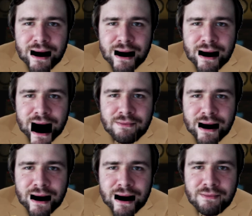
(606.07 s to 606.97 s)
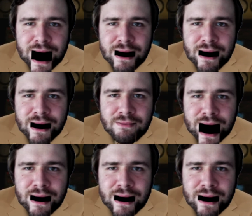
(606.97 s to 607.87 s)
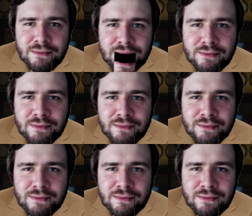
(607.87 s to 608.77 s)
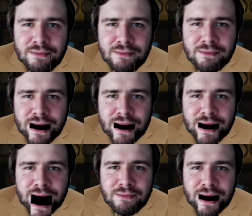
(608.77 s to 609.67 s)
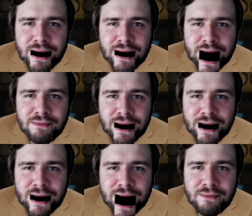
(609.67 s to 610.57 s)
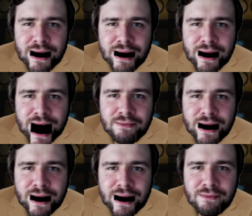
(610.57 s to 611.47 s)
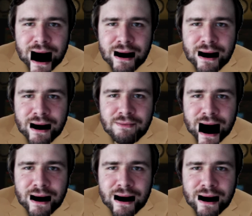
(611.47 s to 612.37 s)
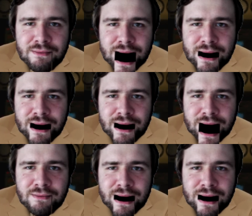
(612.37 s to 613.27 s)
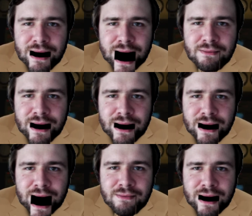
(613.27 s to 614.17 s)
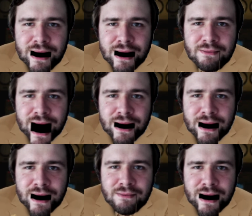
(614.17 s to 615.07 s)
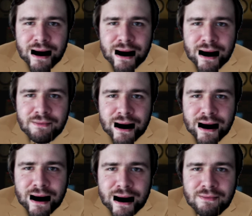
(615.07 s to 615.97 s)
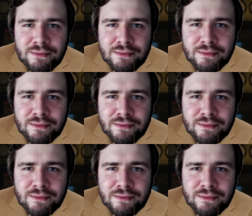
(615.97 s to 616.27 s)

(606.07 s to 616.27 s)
Some people like EA's answer to Destiny. and Destiny has PvP. So if it doesn't have PvP, it won't answer that side of it very well, I feel. So yes, I am pretty certain it will have PvP.